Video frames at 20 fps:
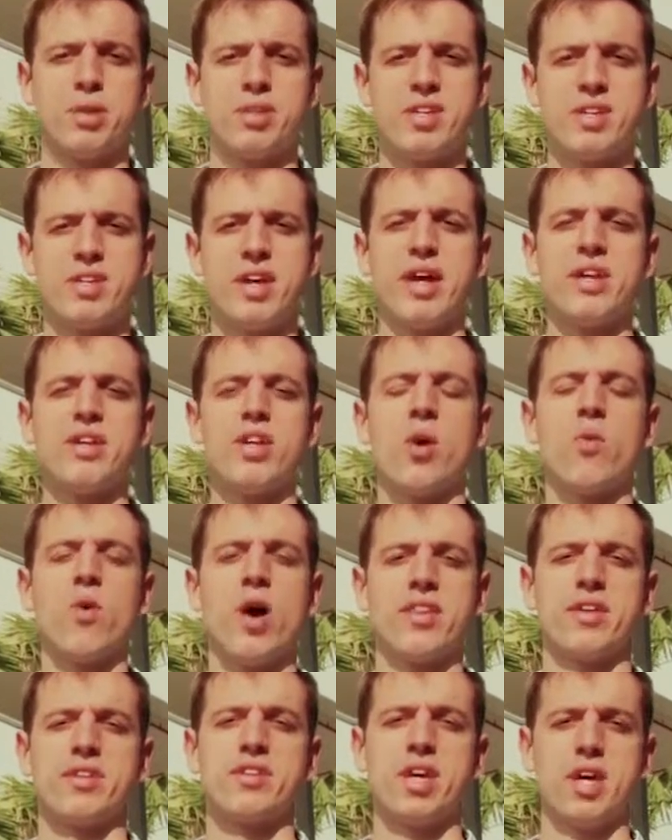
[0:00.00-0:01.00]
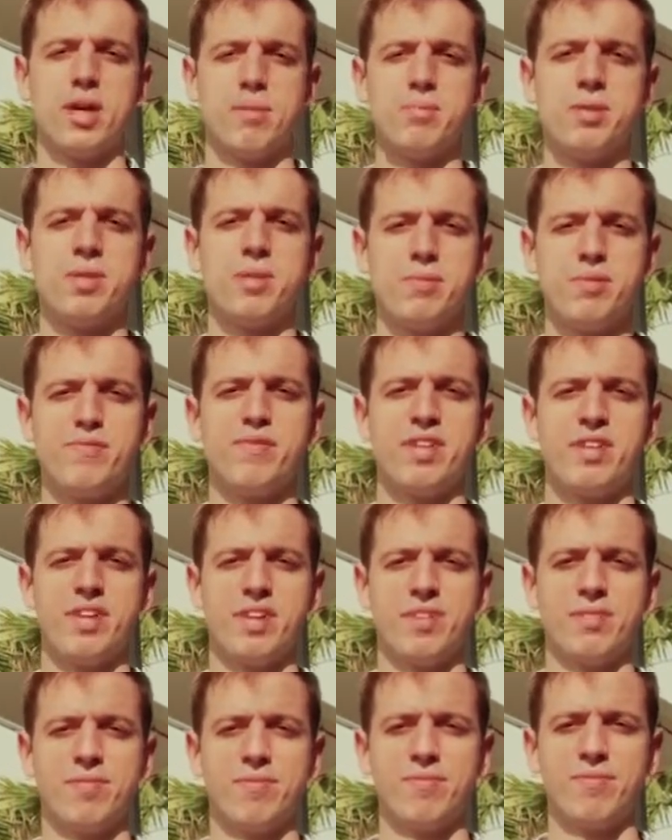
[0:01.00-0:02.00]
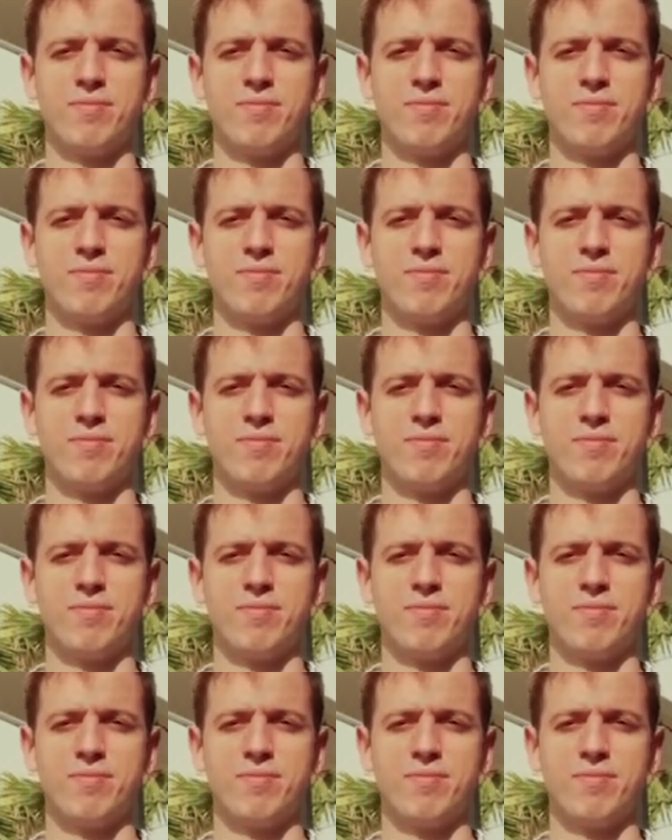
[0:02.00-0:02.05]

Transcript: but today no other term seems fitting.